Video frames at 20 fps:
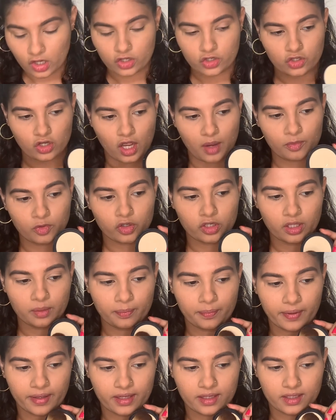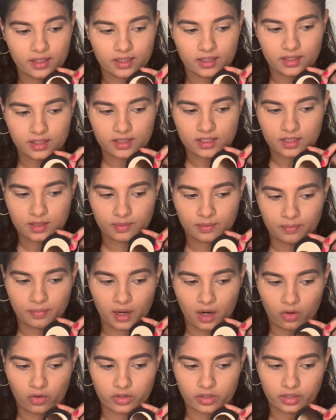So I'm gonna pick this
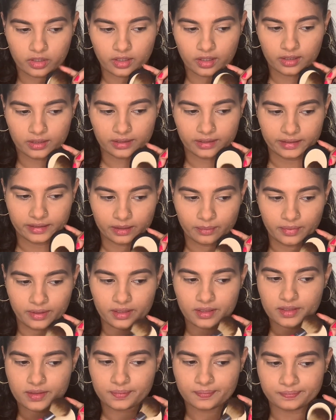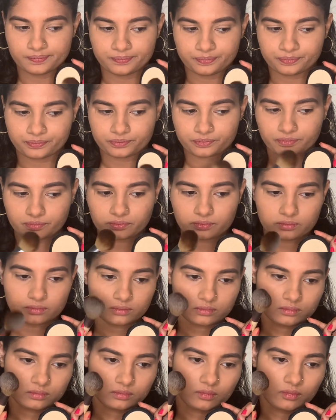powder a little bit,
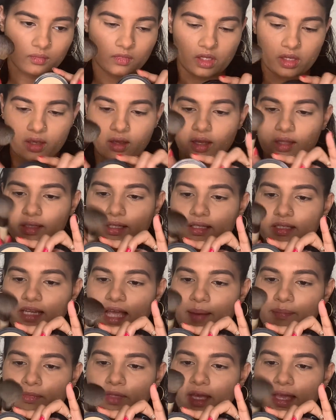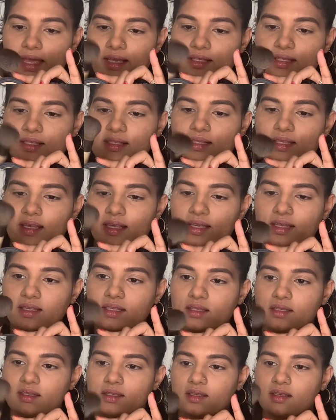yeah, and then tap the
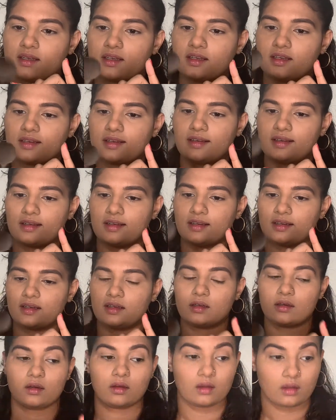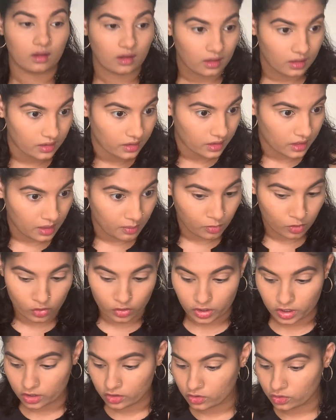excess, and then I'm
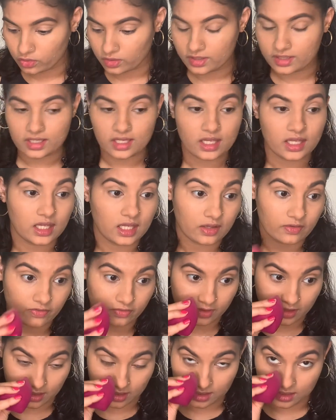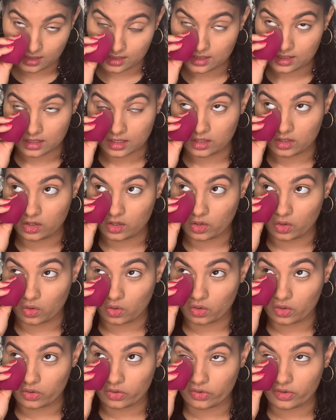going to see if there is no
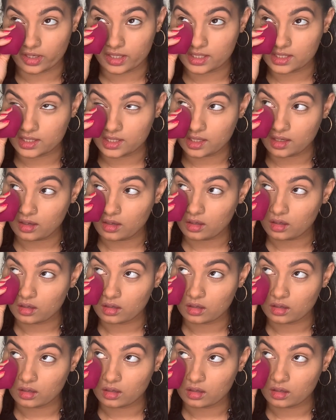creasing.